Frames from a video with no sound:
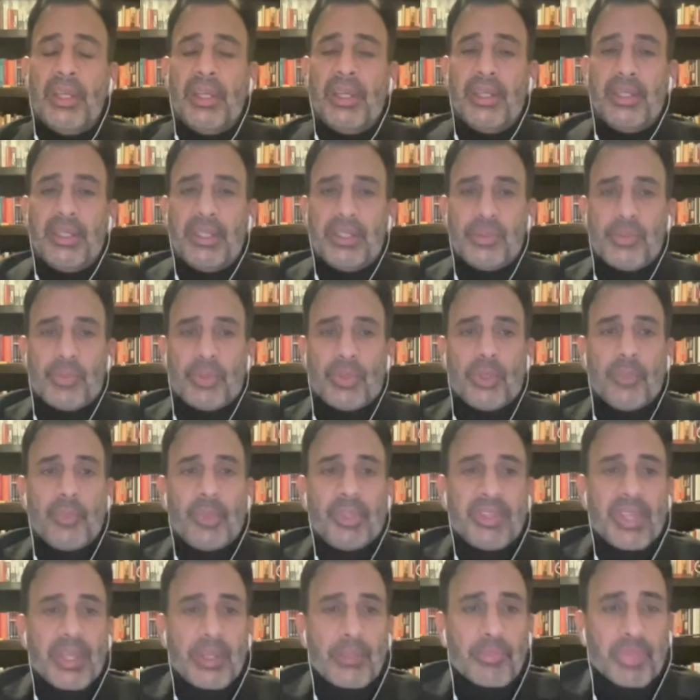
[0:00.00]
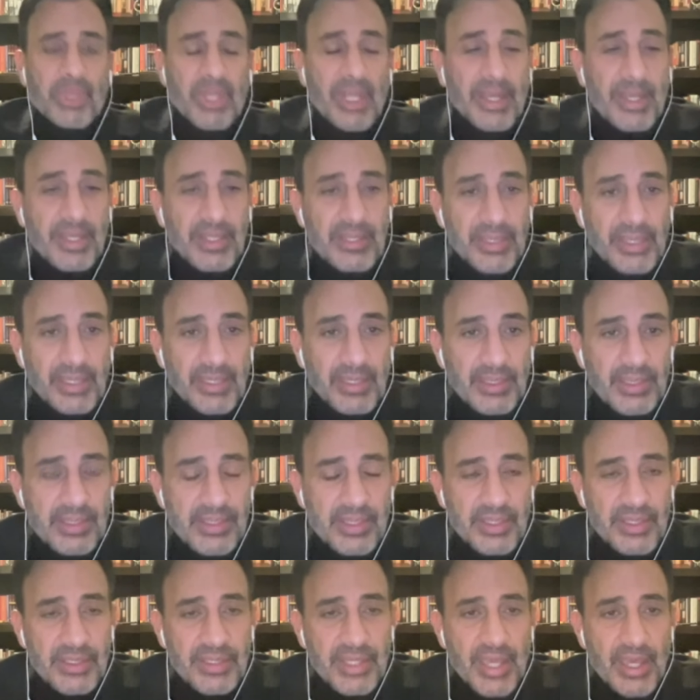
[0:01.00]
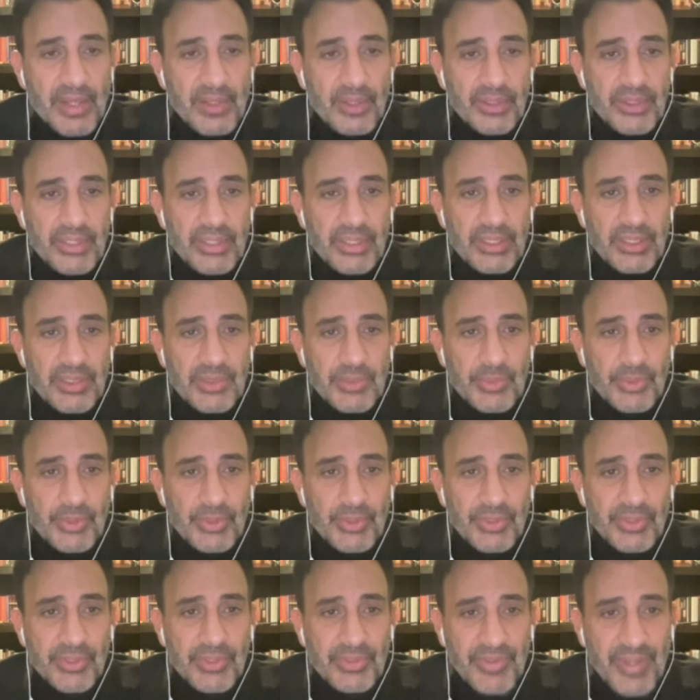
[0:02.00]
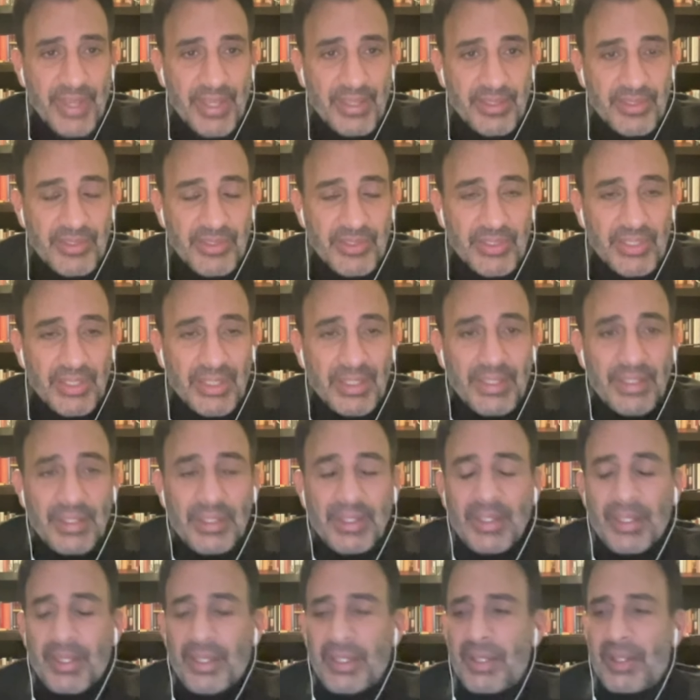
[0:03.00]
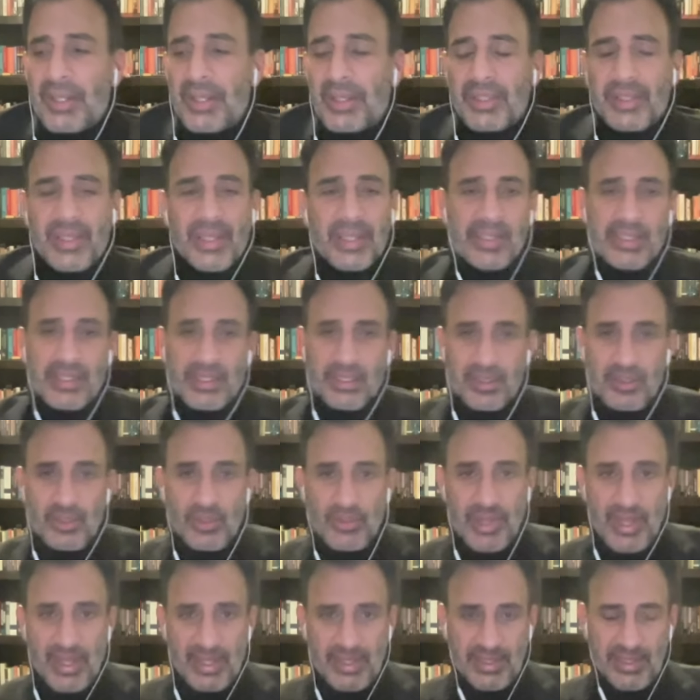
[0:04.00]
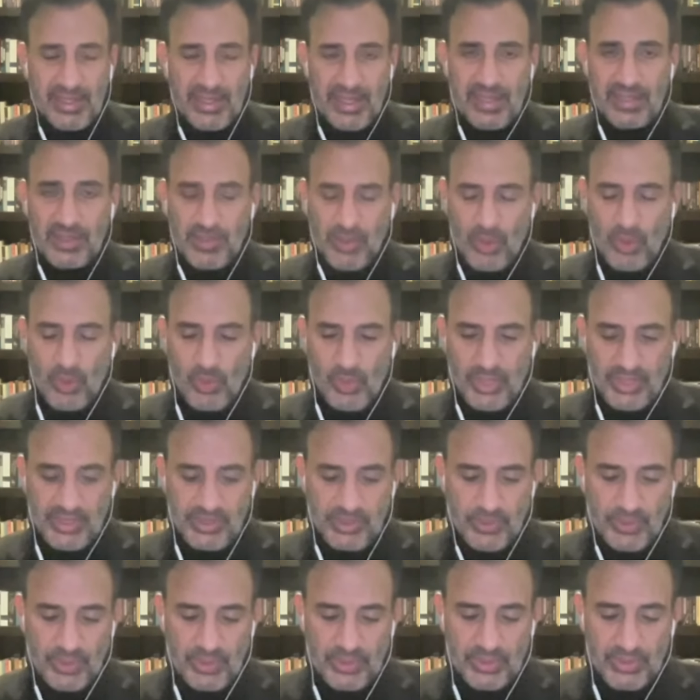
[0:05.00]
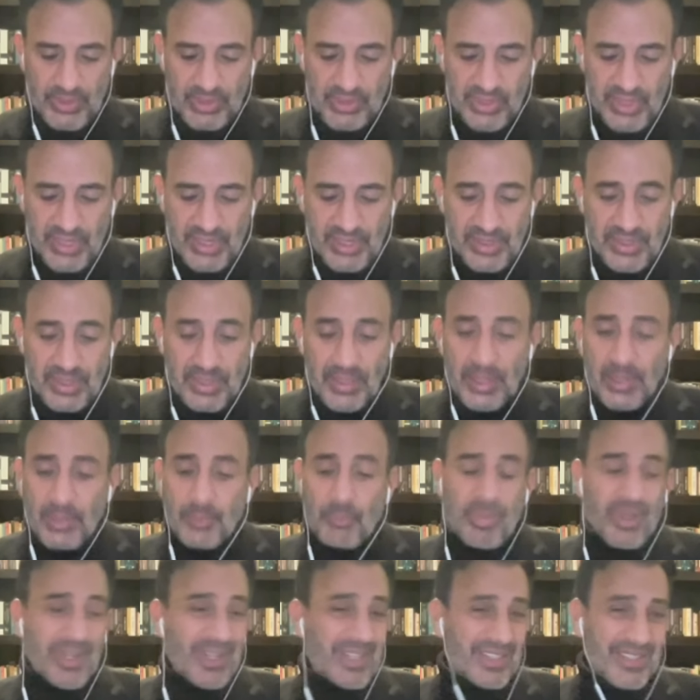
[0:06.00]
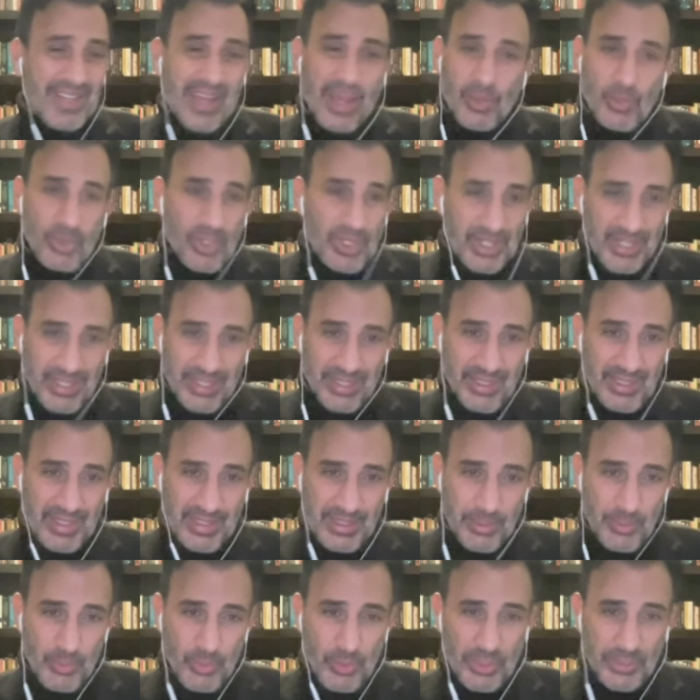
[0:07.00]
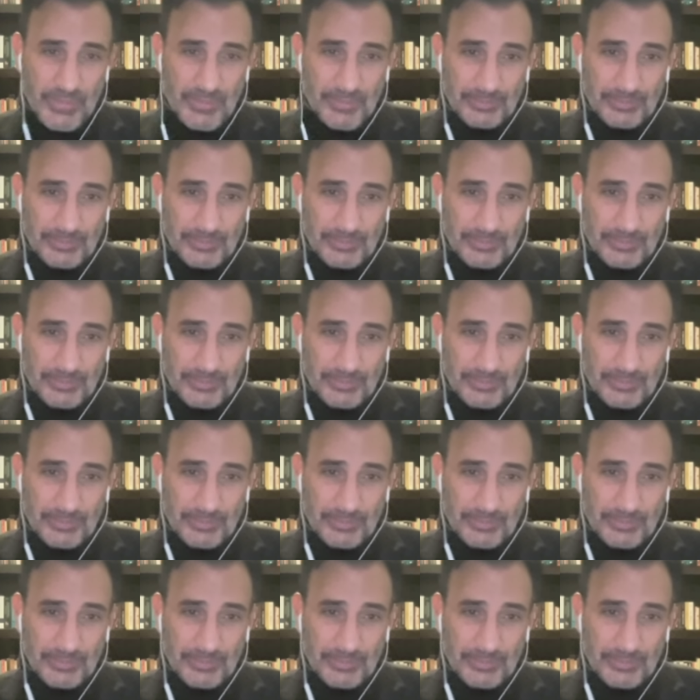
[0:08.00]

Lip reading: Israel, but then played in its entirety Israel's defense. And that's, you know, that's always going to exist, but it's not working anymore.